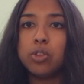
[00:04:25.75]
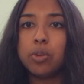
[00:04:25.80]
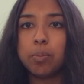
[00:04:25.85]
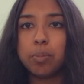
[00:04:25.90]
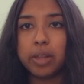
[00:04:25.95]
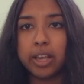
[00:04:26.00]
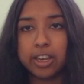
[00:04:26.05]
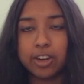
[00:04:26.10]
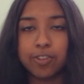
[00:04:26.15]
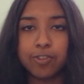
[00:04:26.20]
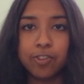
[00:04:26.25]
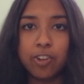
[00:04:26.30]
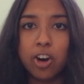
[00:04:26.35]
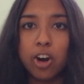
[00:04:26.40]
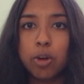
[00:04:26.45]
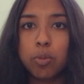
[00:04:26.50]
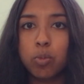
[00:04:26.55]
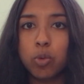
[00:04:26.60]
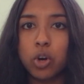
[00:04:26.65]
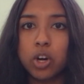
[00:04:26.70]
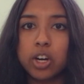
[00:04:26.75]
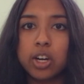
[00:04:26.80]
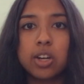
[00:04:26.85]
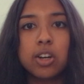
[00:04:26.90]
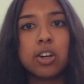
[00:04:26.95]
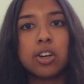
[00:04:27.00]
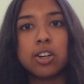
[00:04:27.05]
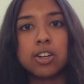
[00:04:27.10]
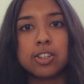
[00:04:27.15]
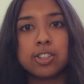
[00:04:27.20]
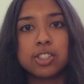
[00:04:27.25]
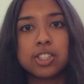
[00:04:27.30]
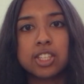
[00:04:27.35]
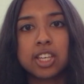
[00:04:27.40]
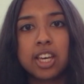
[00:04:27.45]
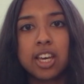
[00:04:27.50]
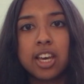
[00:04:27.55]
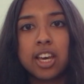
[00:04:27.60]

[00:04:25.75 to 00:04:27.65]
the plight of farm workers,